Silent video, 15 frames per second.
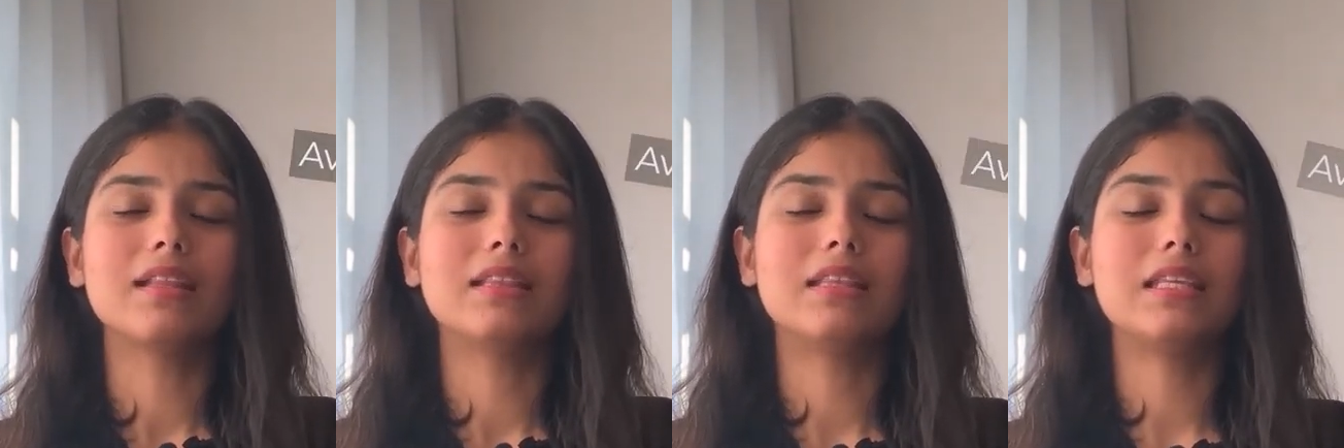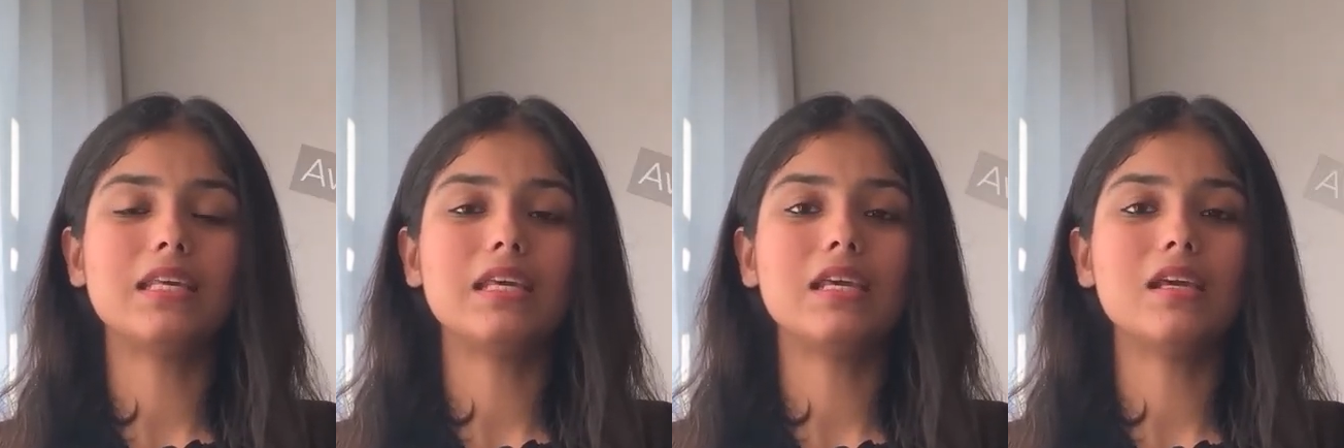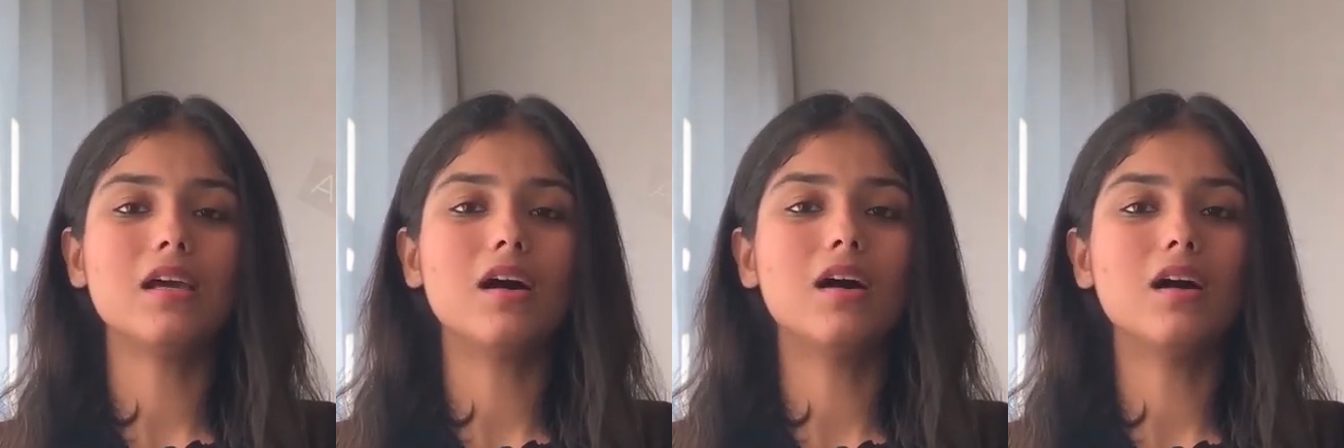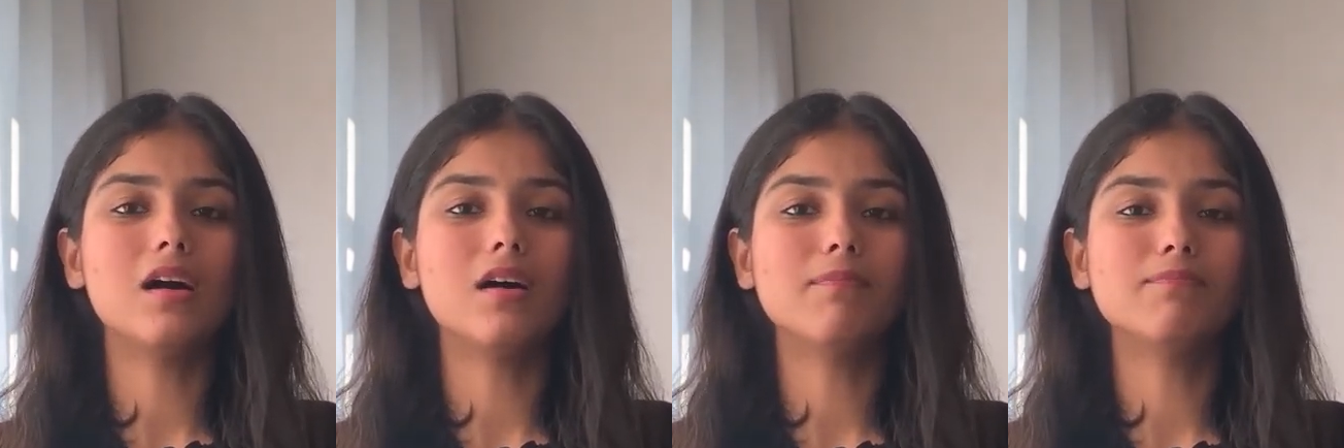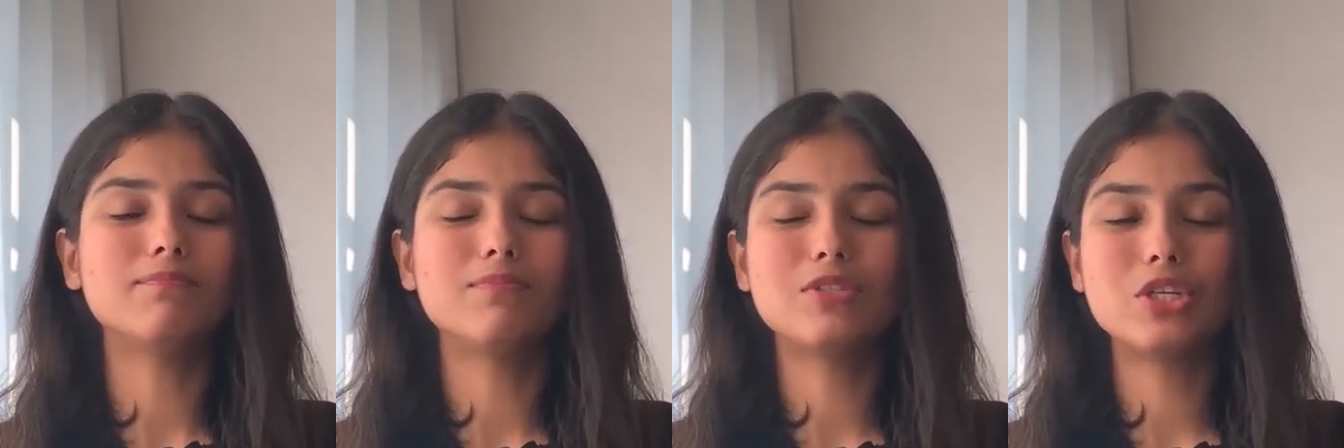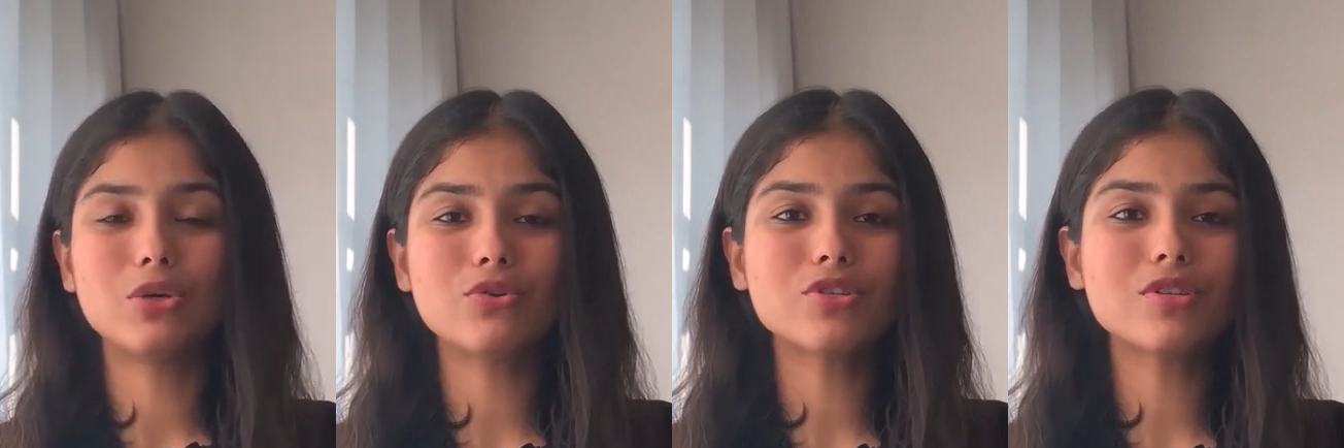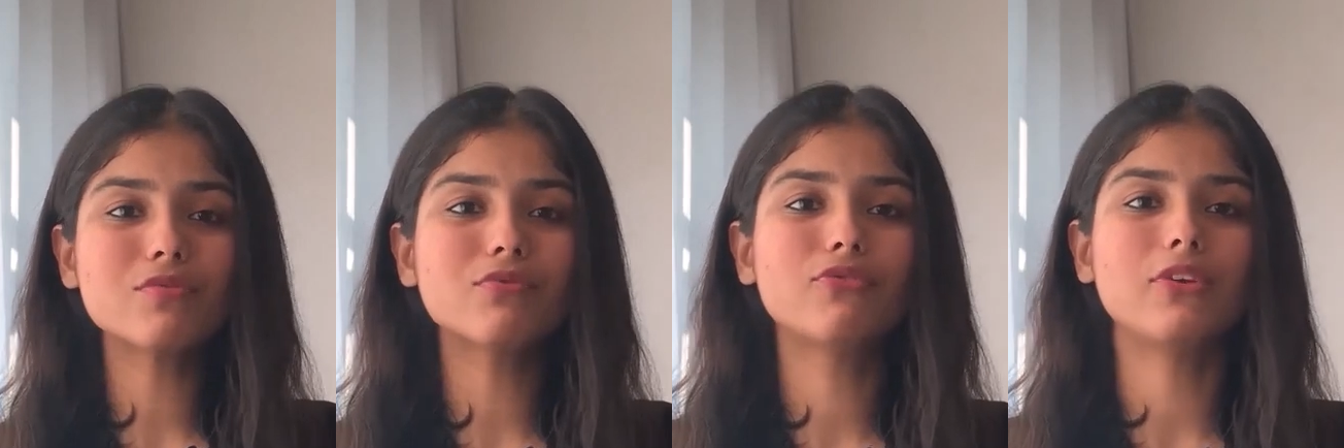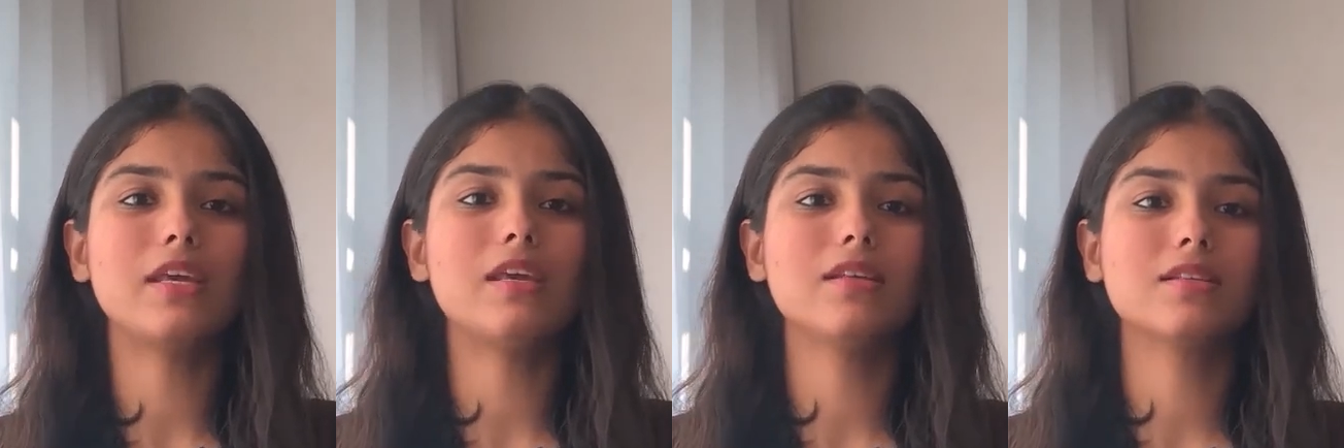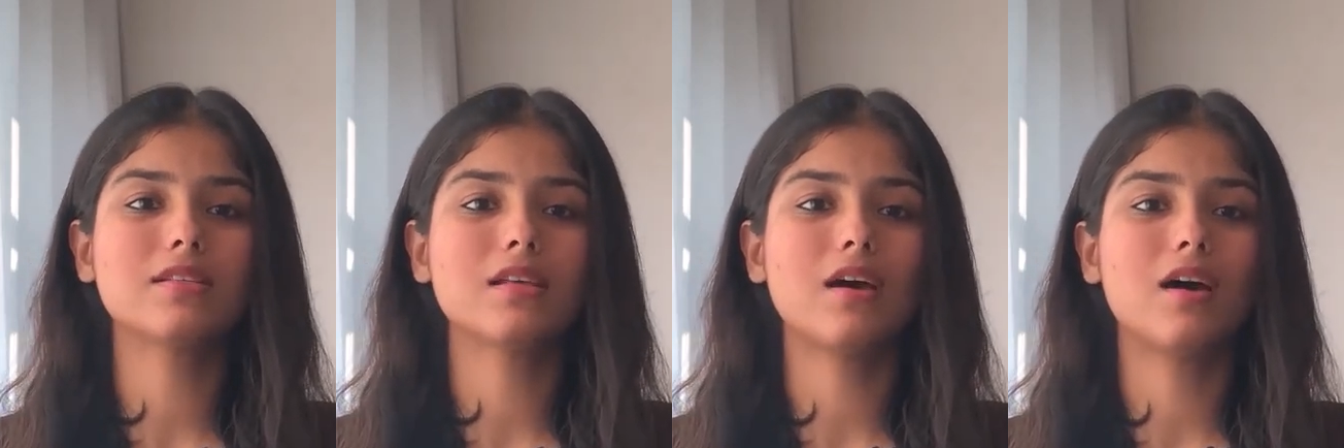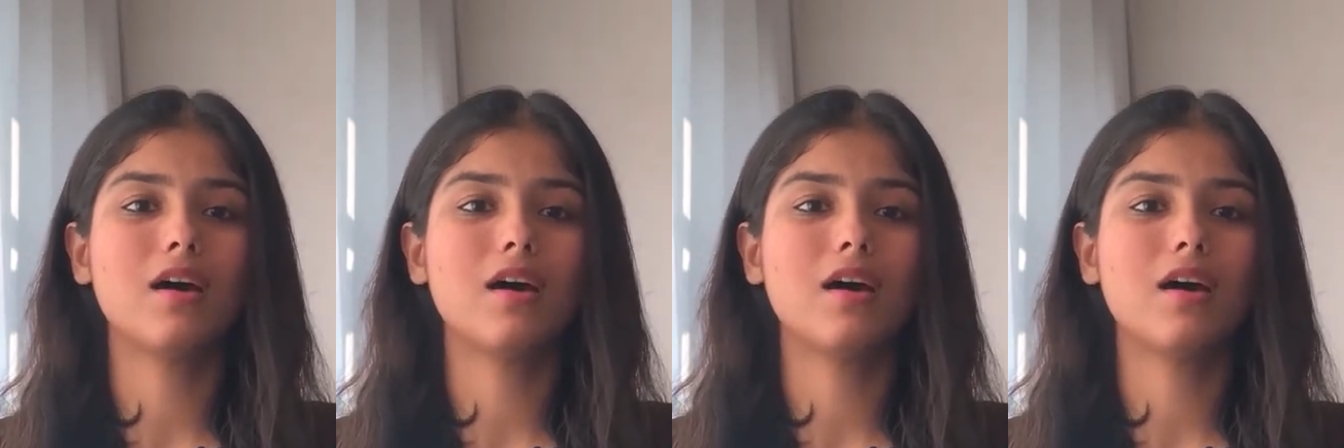The tuition fees,